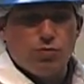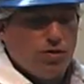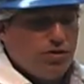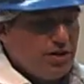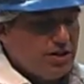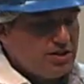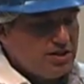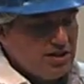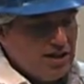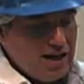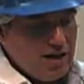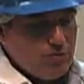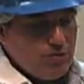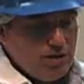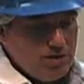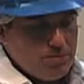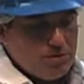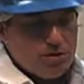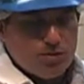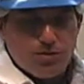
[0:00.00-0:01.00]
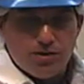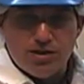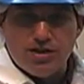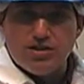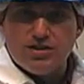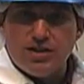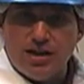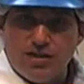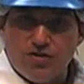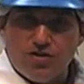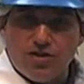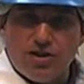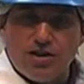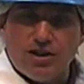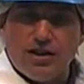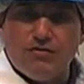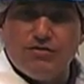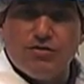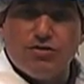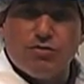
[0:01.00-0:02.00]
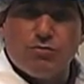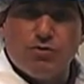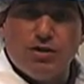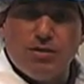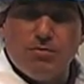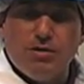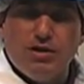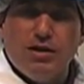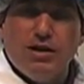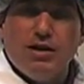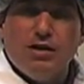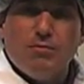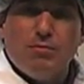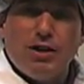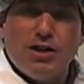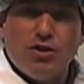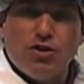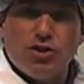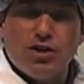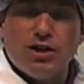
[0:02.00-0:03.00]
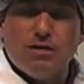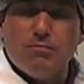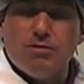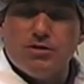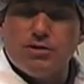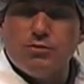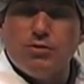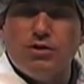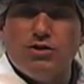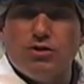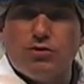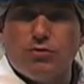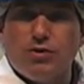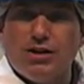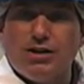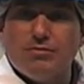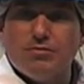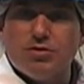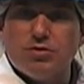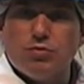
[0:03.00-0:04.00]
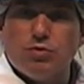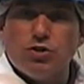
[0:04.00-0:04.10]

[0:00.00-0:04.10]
one that's not ribbed between the 10th and 11th rib, by looking between the ribs.